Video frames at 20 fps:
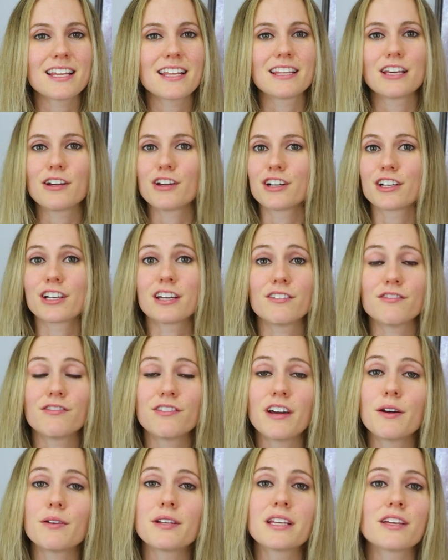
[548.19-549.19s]
There are
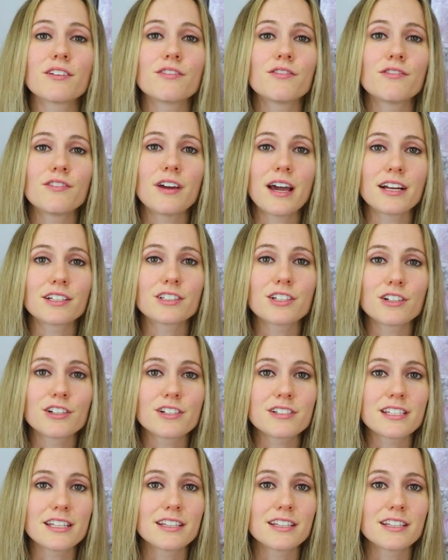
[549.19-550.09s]
confounding factors